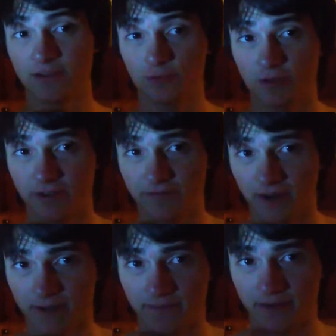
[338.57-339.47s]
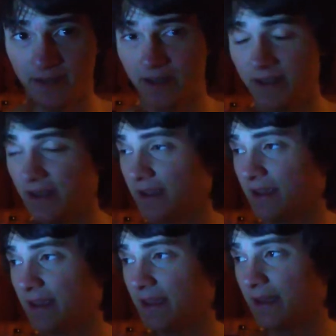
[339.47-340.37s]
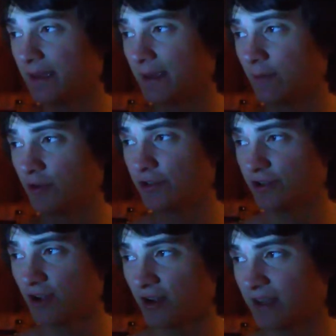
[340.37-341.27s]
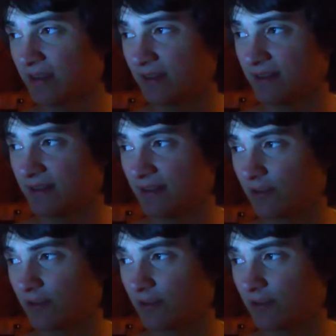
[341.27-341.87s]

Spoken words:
it's really fun. And once you start getting these